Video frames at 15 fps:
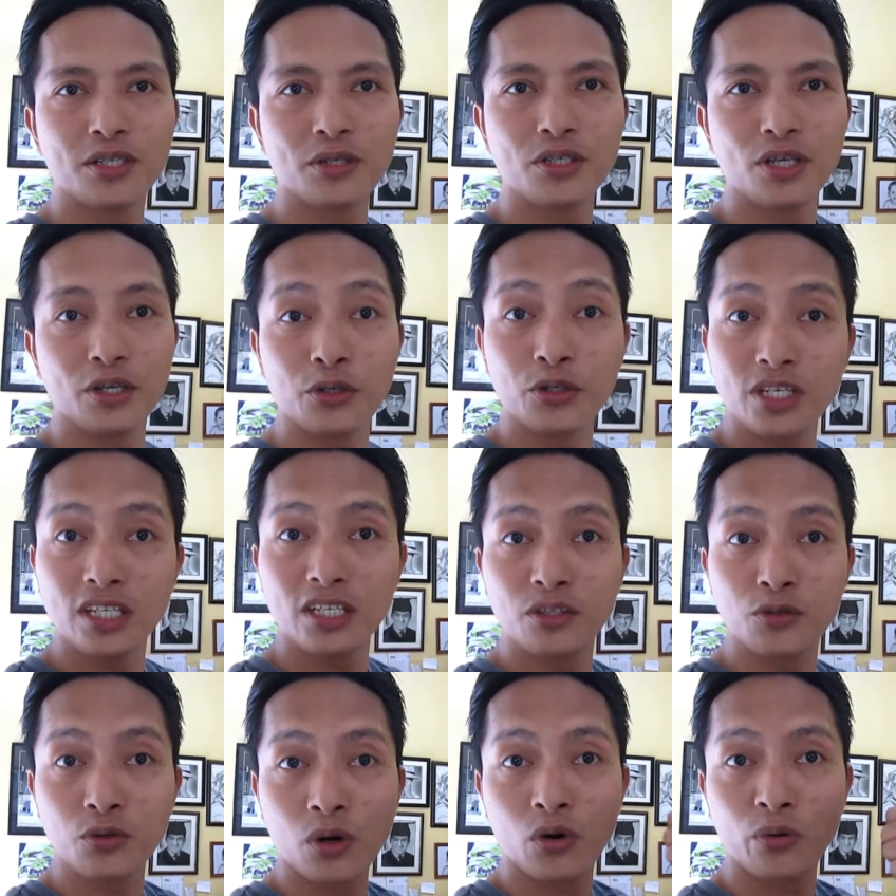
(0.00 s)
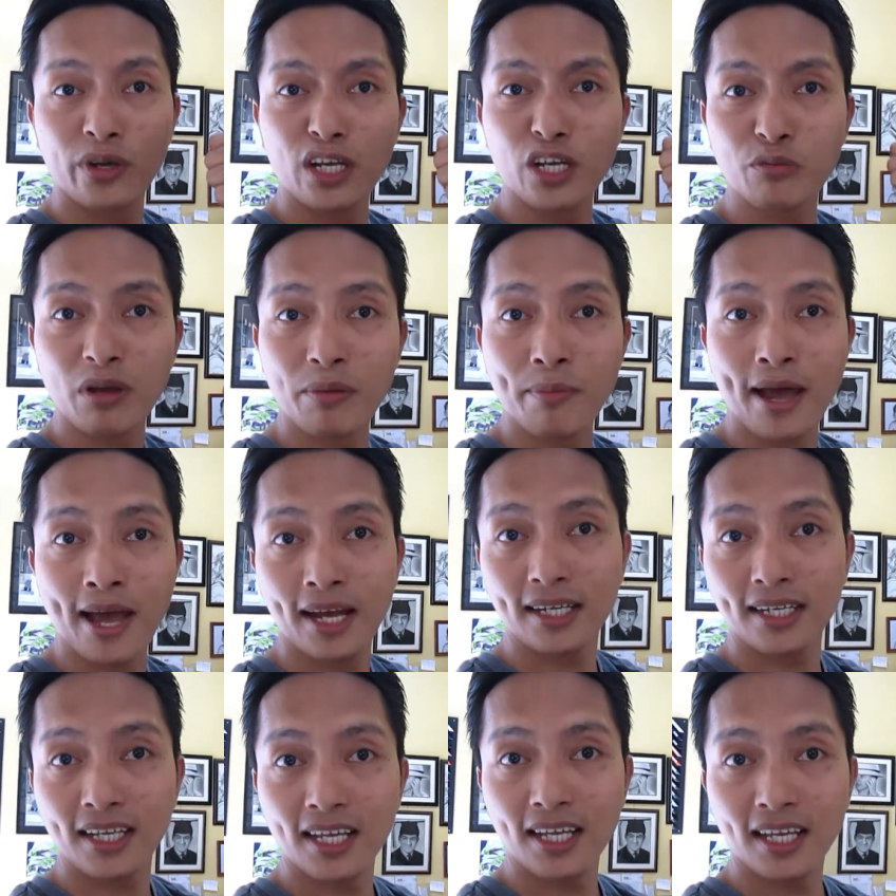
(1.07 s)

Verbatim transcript: You, you see the drawing on my back?